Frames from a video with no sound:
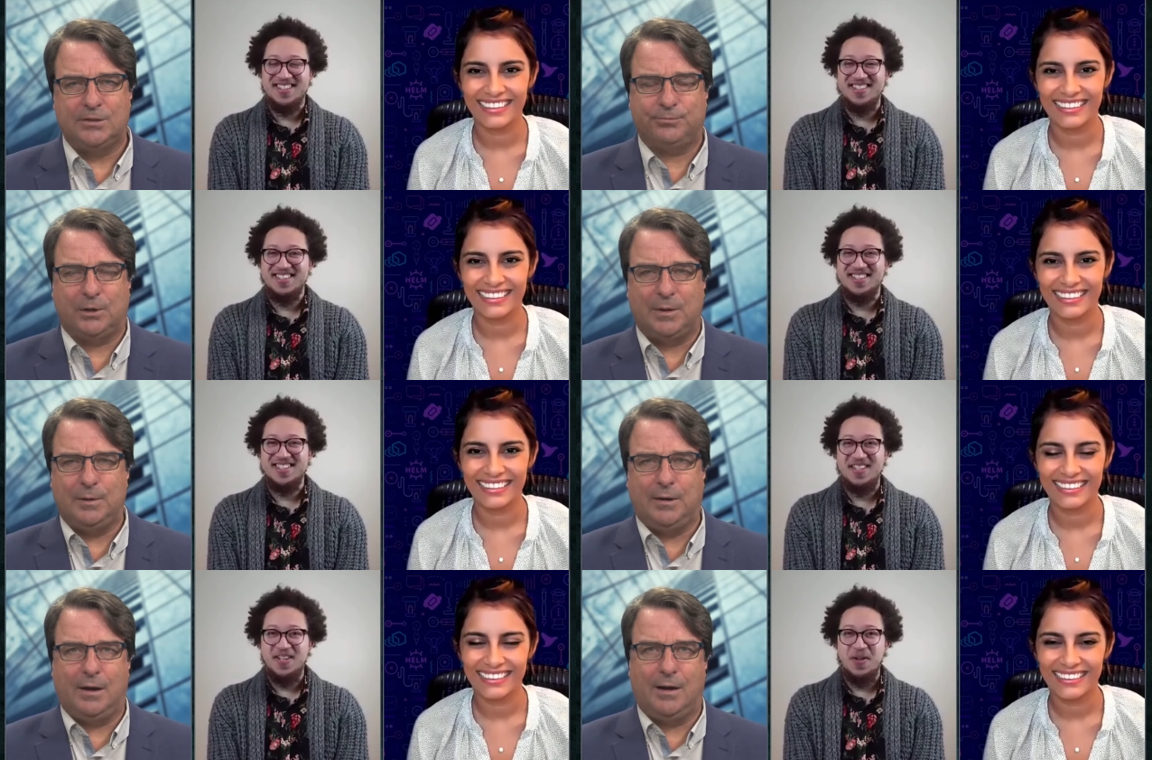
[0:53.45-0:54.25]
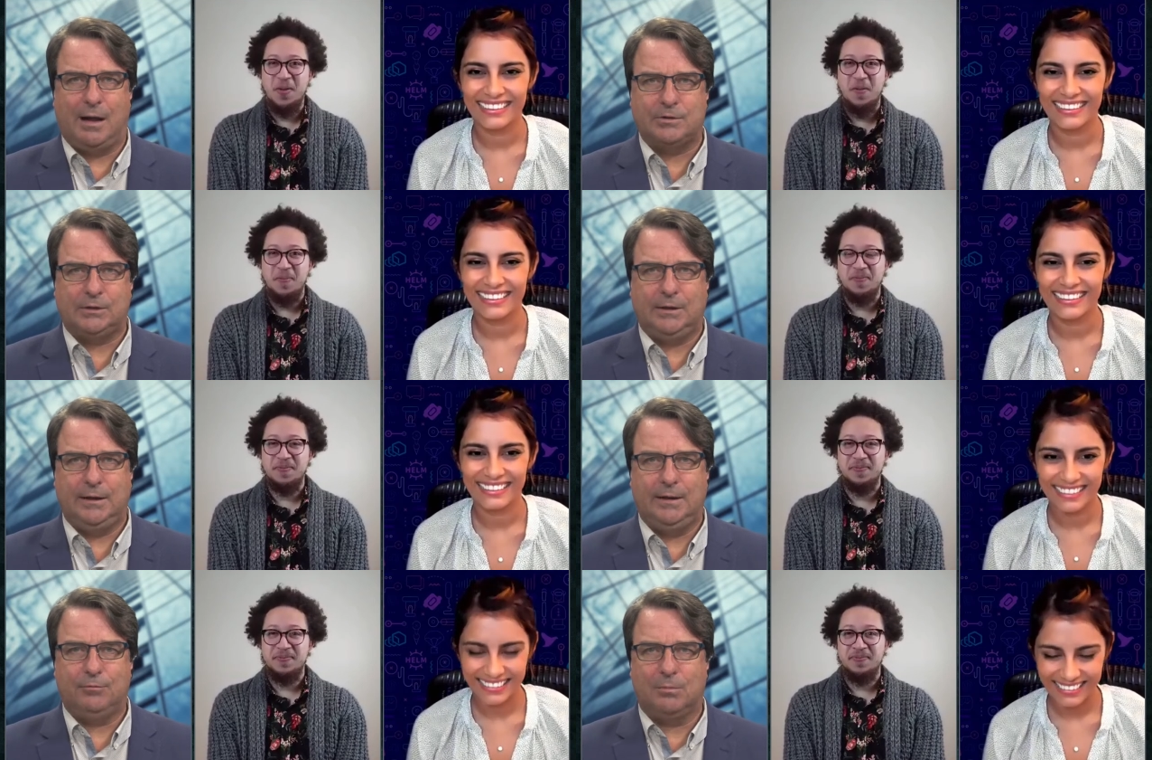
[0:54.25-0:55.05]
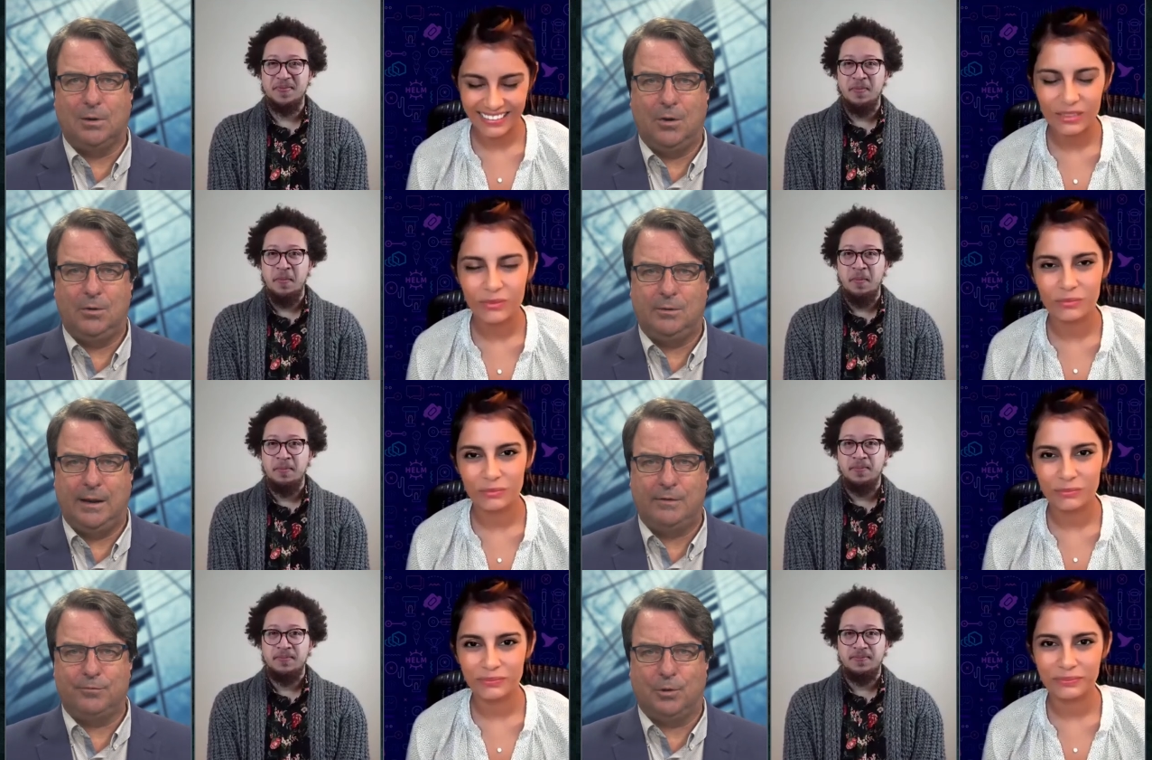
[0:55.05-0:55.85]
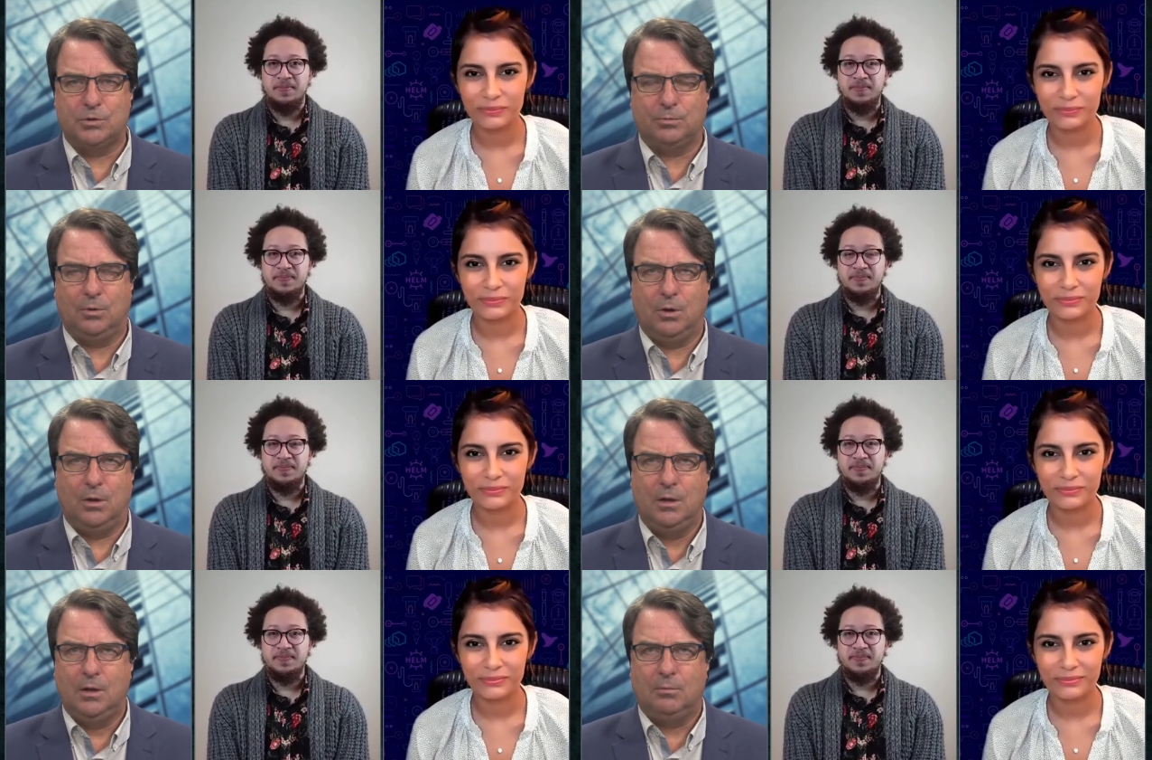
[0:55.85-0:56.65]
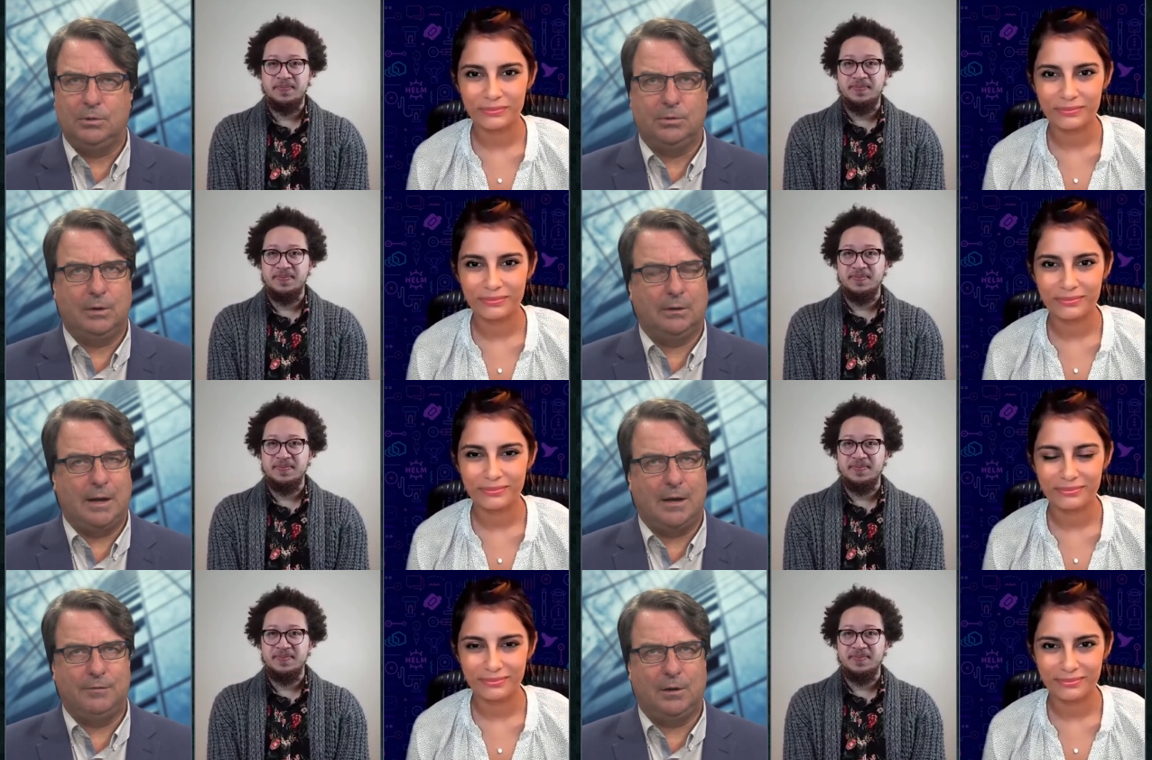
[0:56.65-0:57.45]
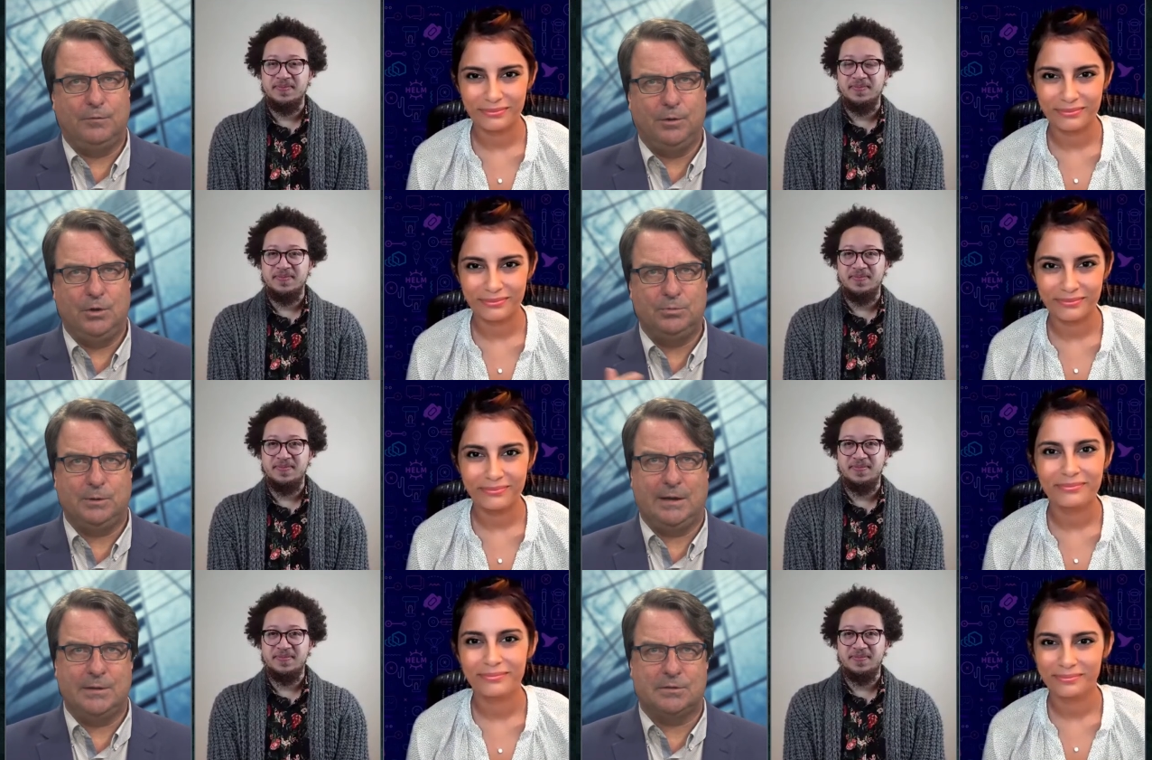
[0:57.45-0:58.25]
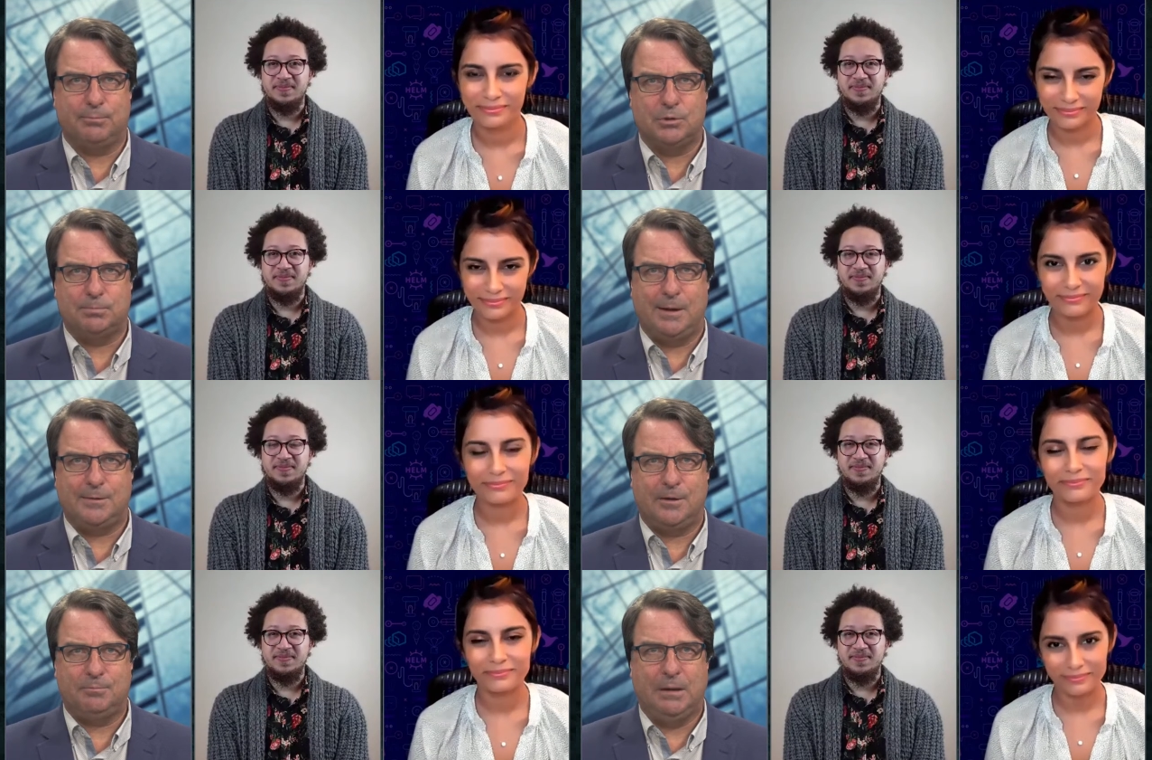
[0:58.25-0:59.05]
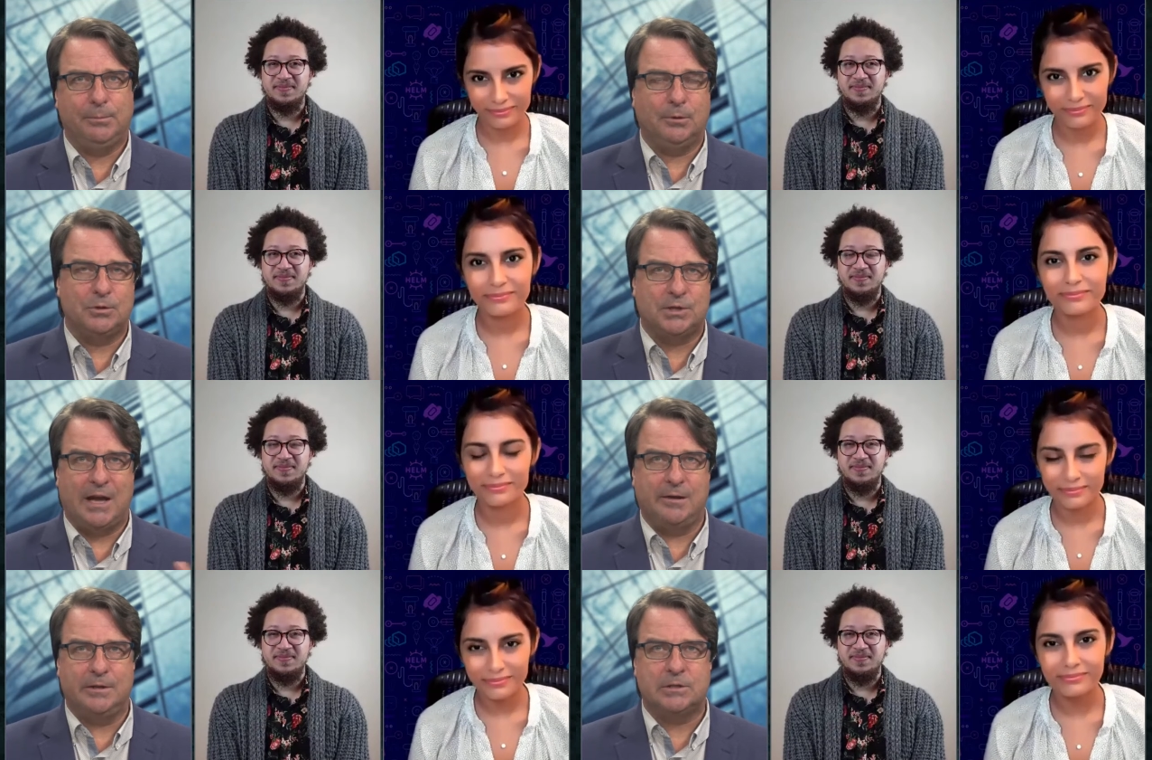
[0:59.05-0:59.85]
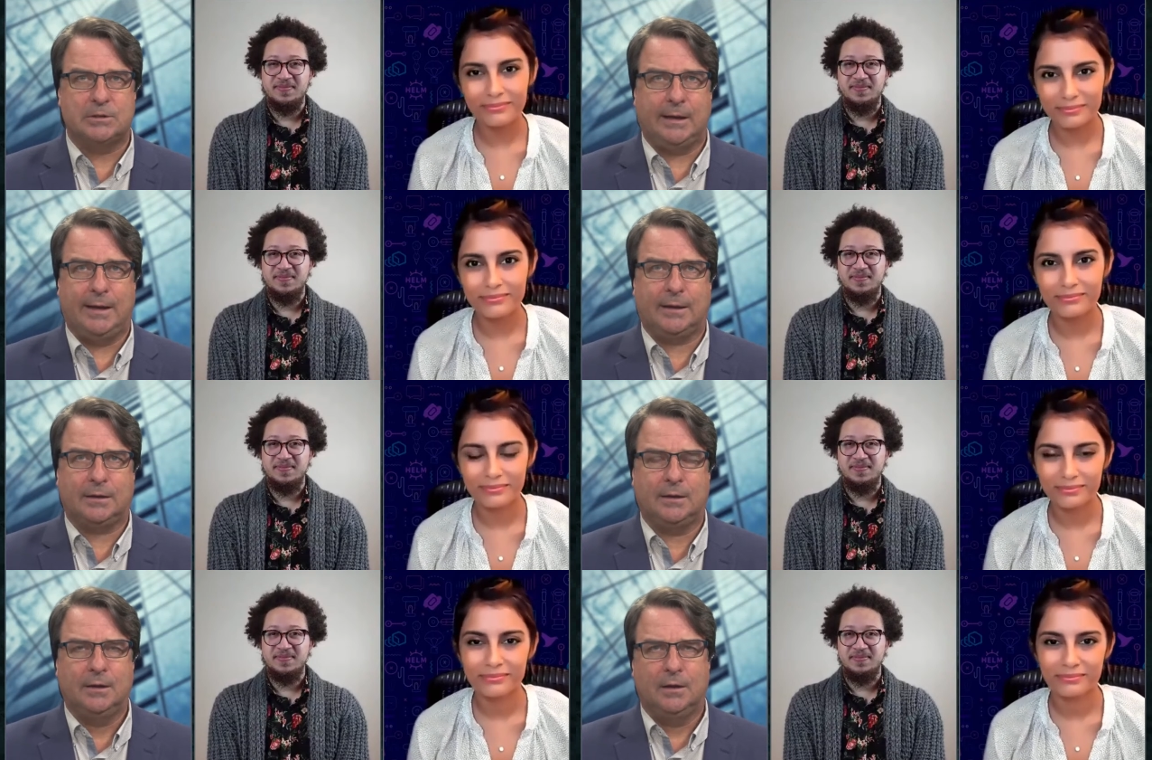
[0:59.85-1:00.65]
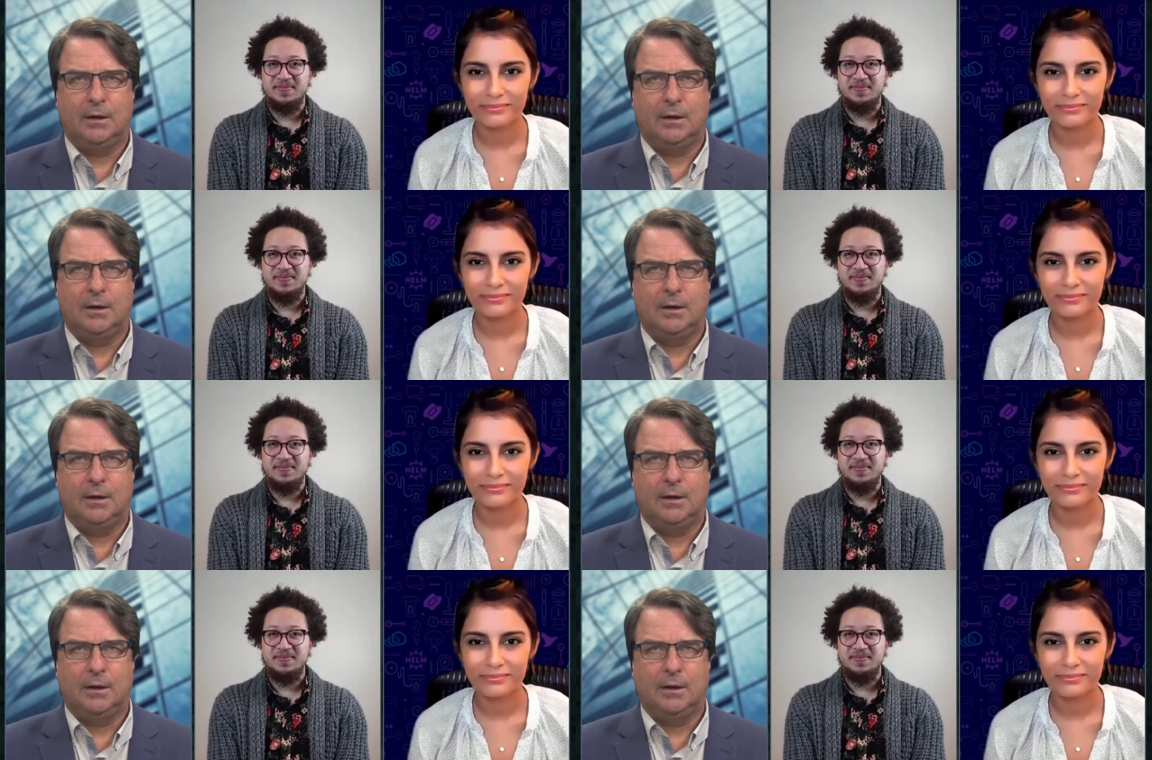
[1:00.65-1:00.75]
Speaker 1: for coming on, obviously remote and virtual. We're doing a lot of interviews, we're getting some perspectives, people are chatting in Slack.